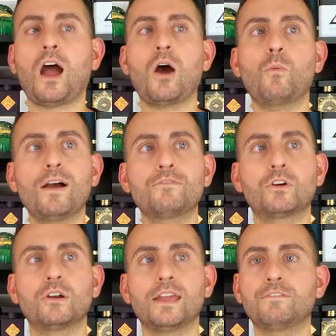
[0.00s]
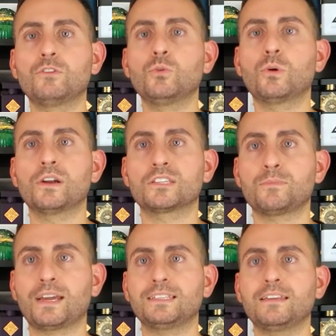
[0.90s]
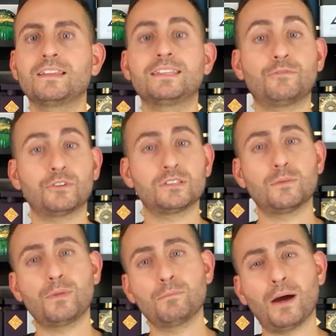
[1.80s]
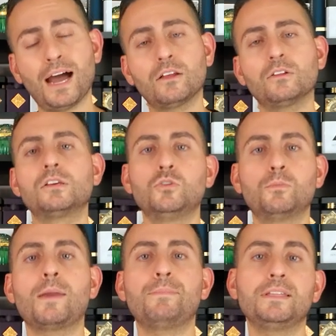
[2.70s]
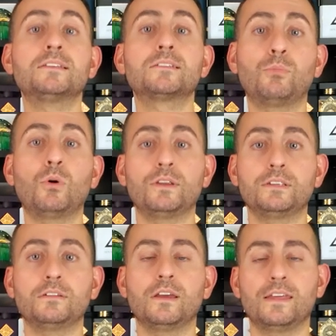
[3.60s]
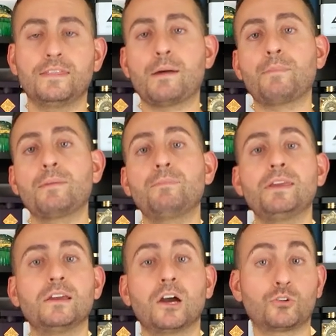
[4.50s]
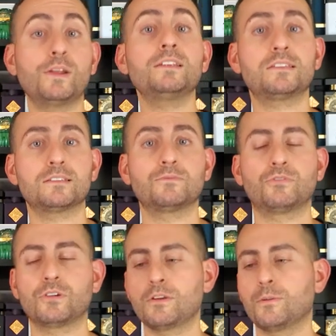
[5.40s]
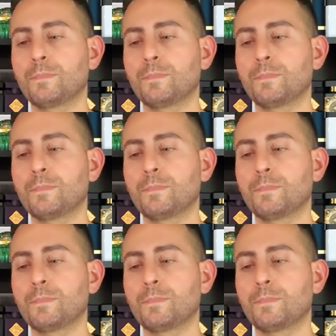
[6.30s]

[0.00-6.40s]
However, if you were expecting the difference to be mild, you might be disappointed, and that might be a criticism for you.